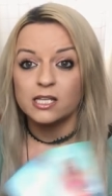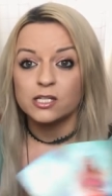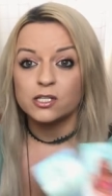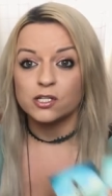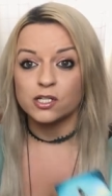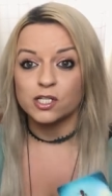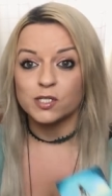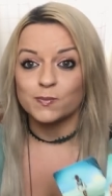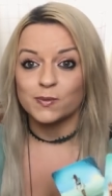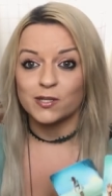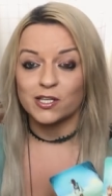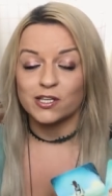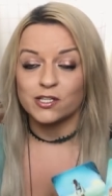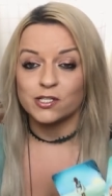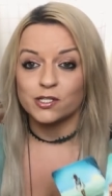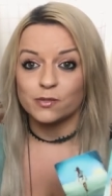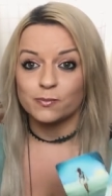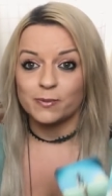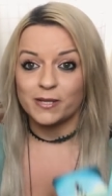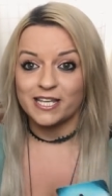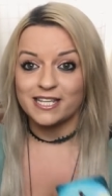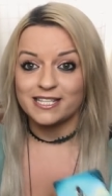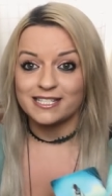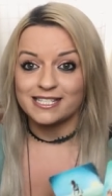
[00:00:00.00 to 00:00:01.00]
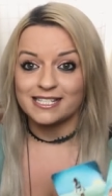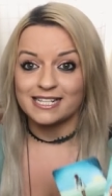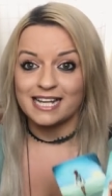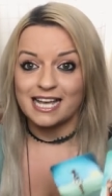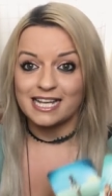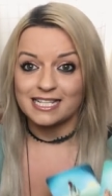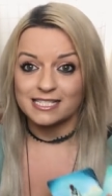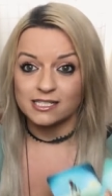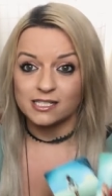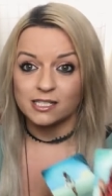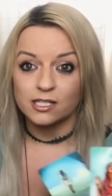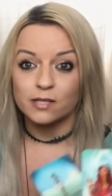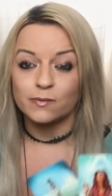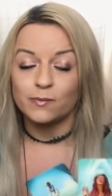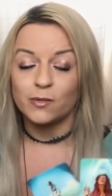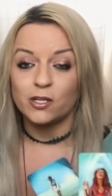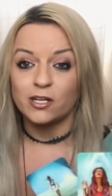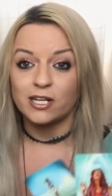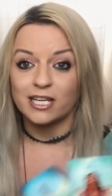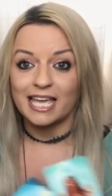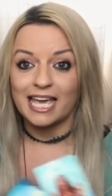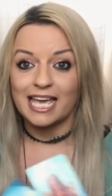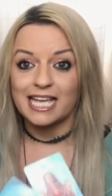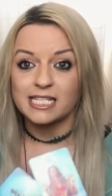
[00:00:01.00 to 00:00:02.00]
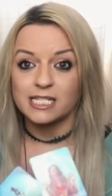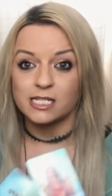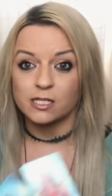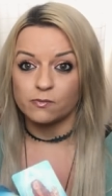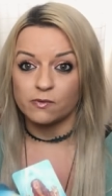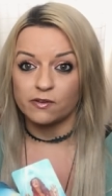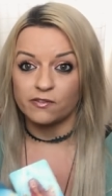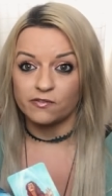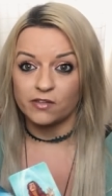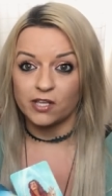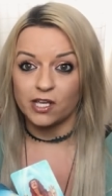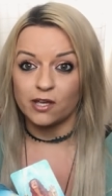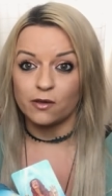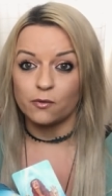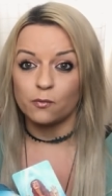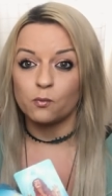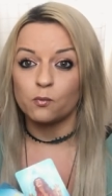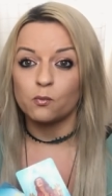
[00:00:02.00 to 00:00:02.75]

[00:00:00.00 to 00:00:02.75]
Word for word: just because your person hasn't communicated with you